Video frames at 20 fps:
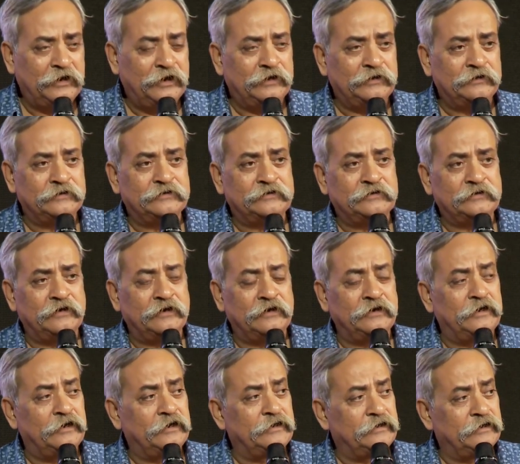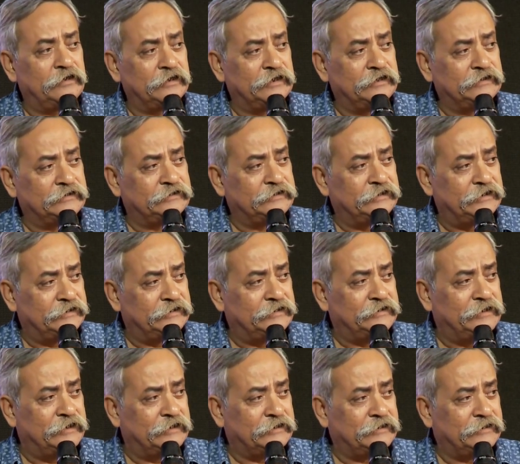And, uh, and Nagesh
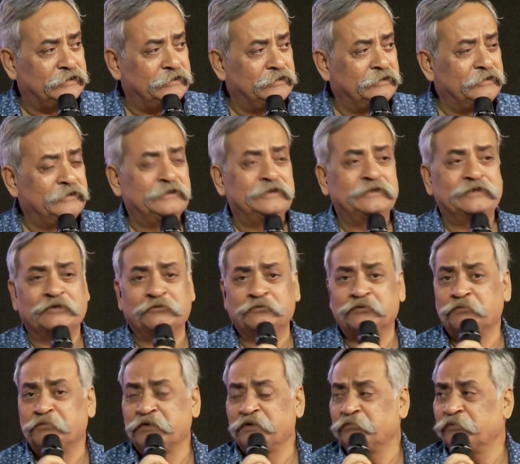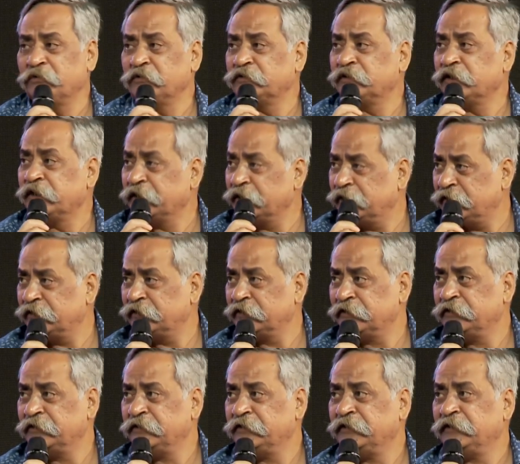said that some of the people think
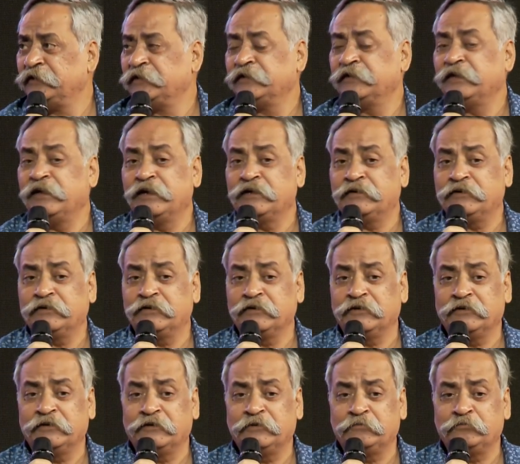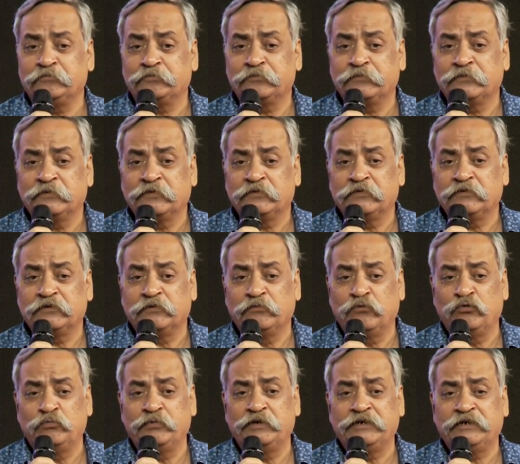that uh, the
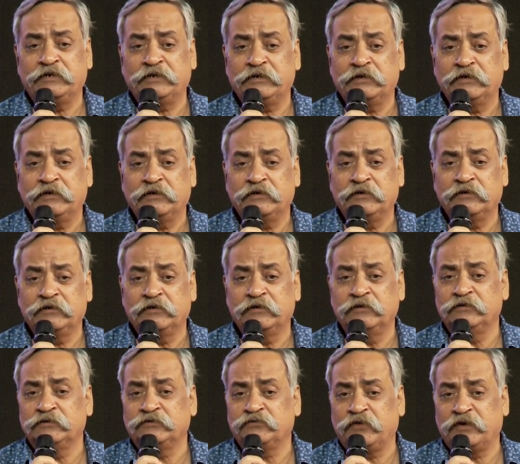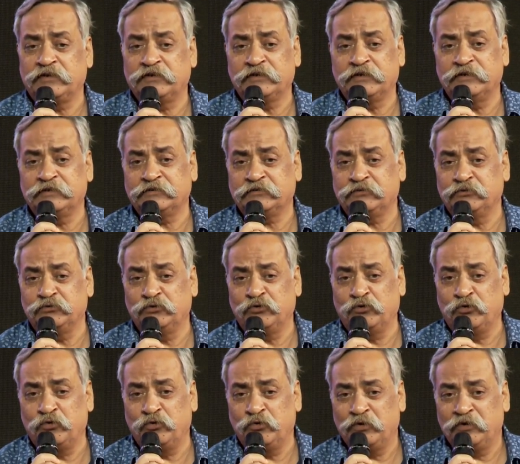moment a girl's father gets to
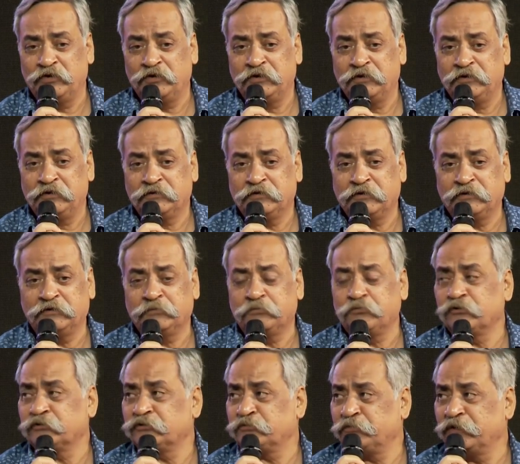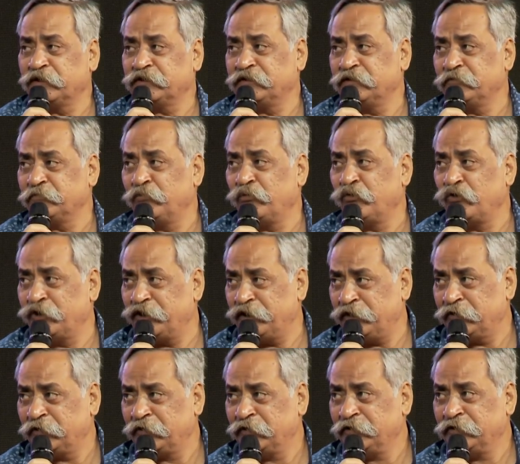know that the prospective
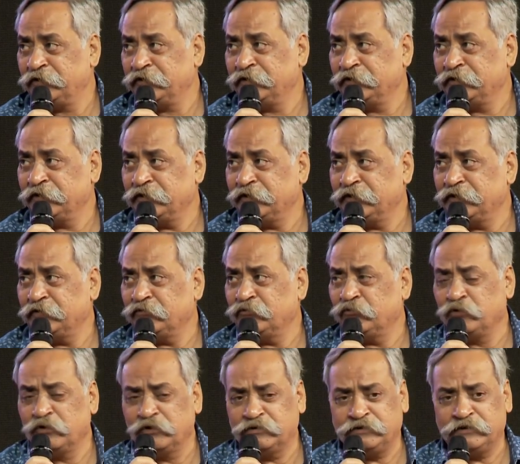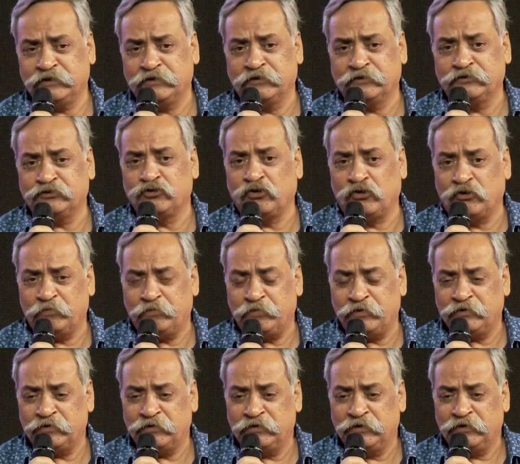boy works in a
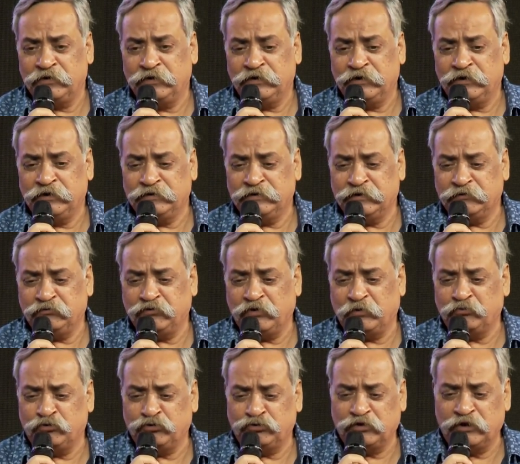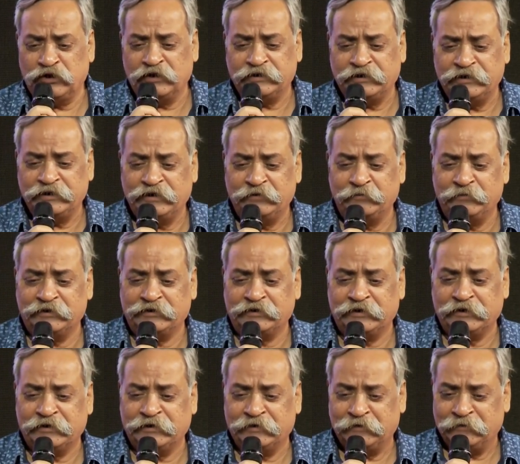shop, he says, "Humko to ladki nahi
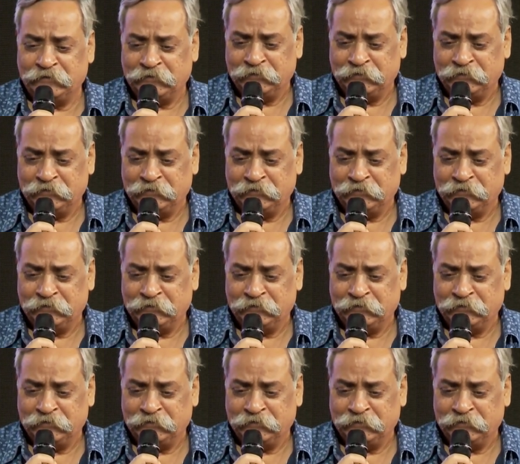milti